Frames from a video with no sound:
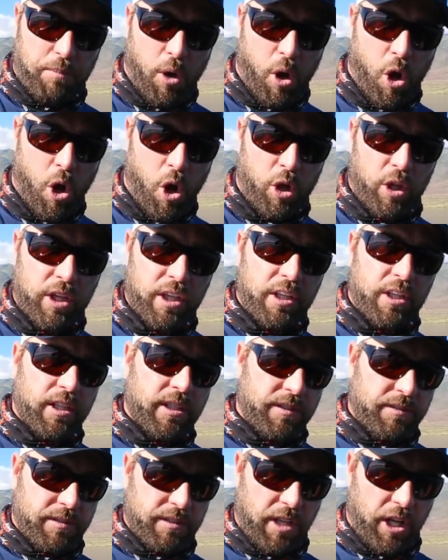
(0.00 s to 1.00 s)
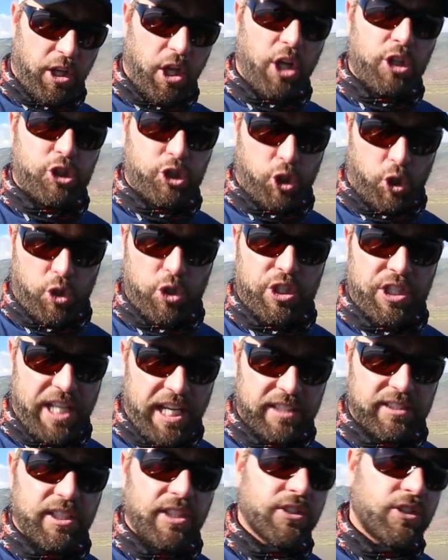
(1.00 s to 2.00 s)
ball a certain
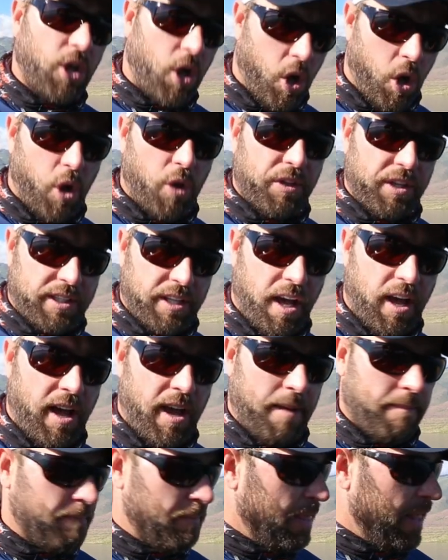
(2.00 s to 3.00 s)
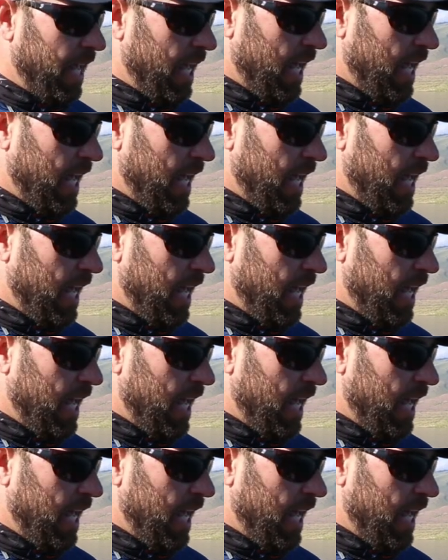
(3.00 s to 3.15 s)
distance all the time.